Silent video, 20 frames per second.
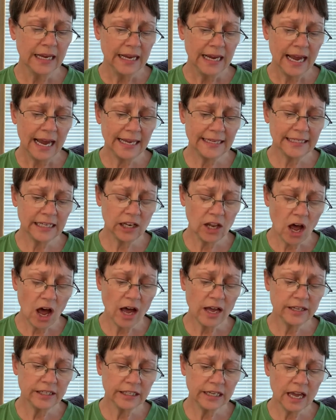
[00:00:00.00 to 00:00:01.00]
As
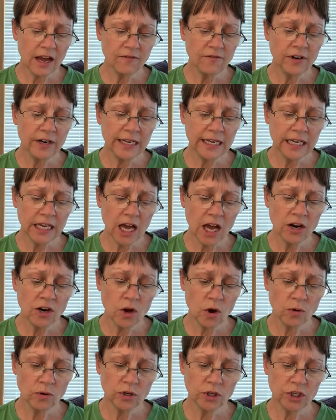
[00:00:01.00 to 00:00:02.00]
laws governing gun
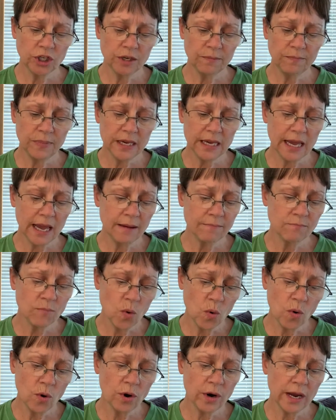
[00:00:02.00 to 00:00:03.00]
ownership became
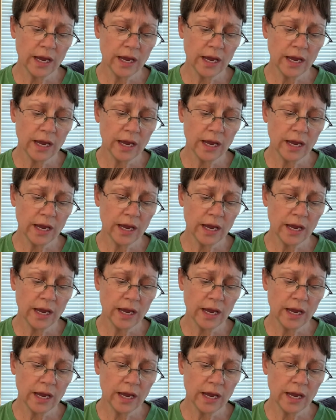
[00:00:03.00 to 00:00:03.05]
more